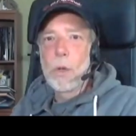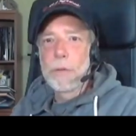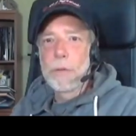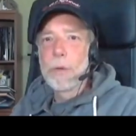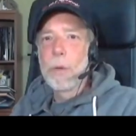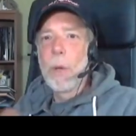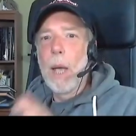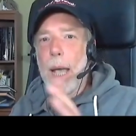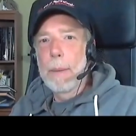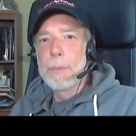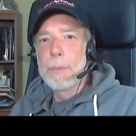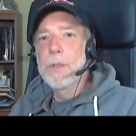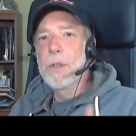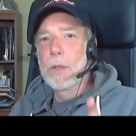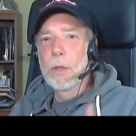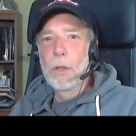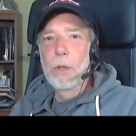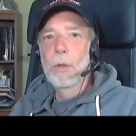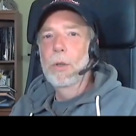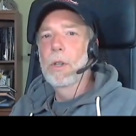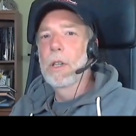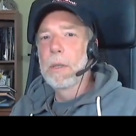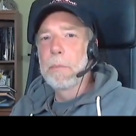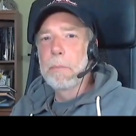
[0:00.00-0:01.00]
you
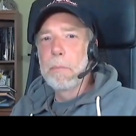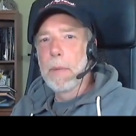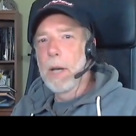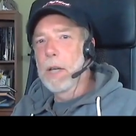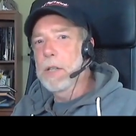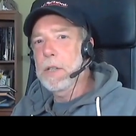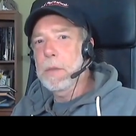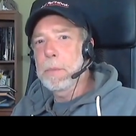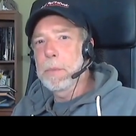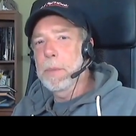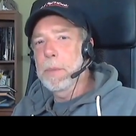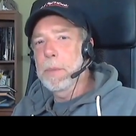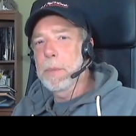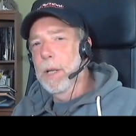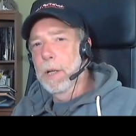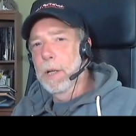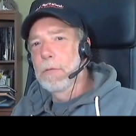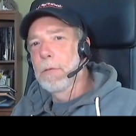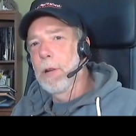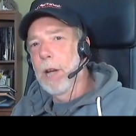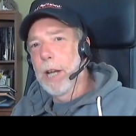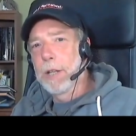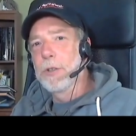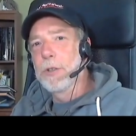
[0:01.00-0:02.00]
absolutely must play a
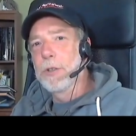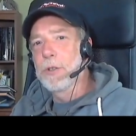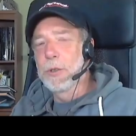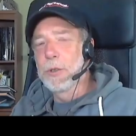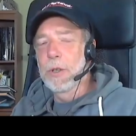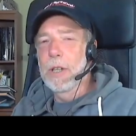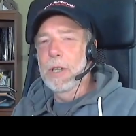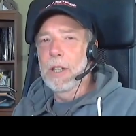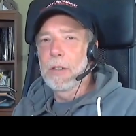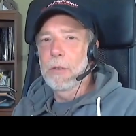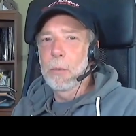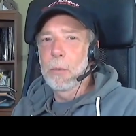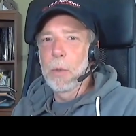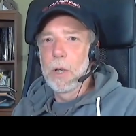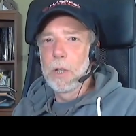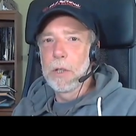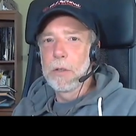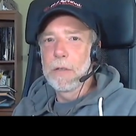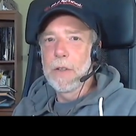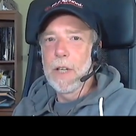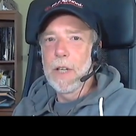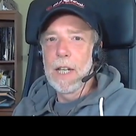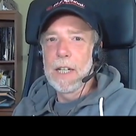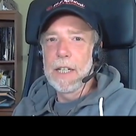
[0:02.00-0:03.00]
ranger, that's where
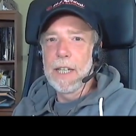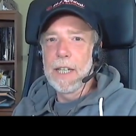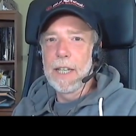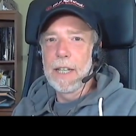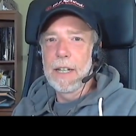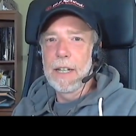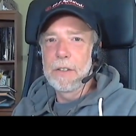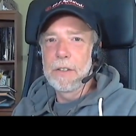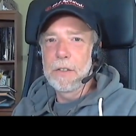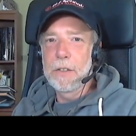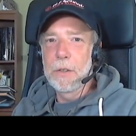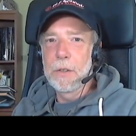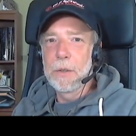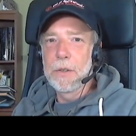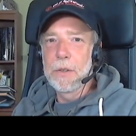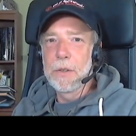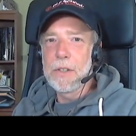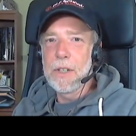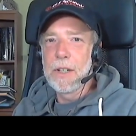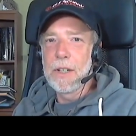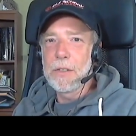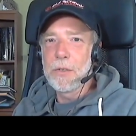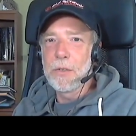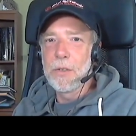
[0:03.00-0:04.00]
you've got to get it to is
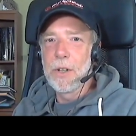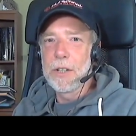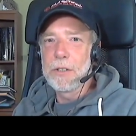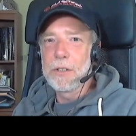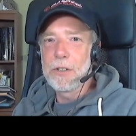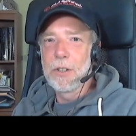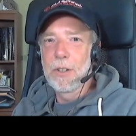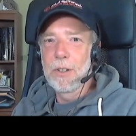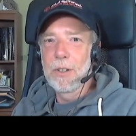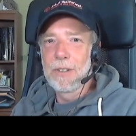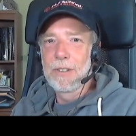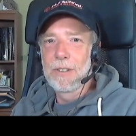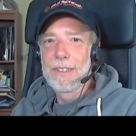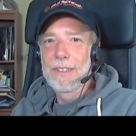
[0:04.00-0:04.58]
that stretch goal.